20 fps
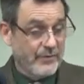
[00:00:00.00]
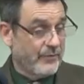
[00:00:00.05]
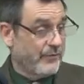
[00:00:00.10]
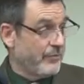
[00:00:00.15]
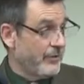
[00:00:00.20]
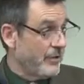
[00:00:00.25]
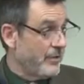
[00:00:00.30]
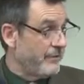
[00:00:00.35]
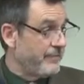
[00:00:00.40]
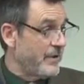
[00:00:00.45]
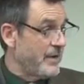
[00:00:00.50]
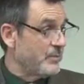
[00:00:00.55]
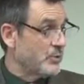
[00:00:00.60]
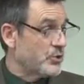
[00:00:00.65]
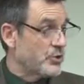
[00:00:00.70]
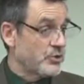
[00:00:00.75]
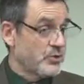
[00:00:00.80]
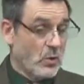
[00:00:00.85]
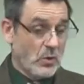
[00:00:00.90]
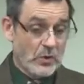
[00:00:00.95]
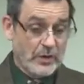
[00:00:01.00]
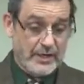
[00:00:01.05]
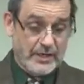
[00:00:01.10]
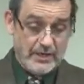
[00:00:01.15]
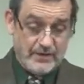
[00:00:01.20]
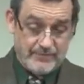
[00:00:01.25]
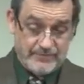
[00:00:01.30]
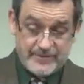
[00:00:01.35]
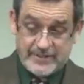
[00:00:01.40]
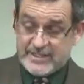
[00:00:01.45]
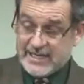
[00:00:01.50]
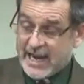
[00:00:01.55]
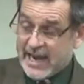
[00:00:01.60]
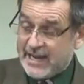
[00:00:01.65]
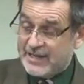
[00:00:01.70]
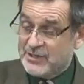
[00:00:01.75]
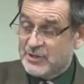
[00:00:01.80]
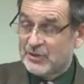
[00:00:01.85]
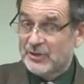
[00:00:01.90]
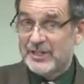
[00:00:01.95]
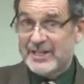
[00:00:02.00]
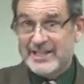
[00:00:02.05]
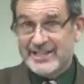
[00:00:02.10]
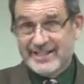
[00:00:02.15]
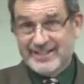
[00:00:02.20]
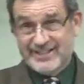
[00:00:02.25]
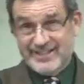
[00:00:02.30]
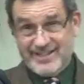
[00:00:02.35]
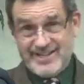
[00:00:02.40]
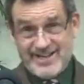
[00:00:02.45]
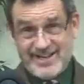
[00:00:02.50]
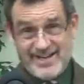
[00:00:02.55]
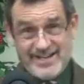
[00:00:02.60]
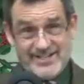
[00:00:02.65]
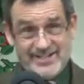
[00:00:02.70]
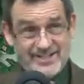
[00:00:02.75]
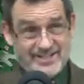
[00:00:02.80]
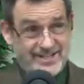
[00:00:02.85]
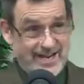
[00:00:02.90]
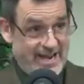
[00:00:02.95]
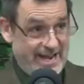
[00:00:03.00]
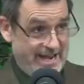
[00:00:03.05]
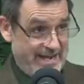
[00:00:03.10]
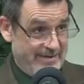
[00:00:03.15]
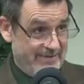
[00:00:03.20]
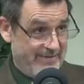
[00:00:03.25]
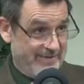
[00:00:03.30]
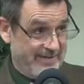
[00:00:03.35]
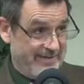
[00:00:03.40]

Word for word: Very famous story of Daniel in the lion's den.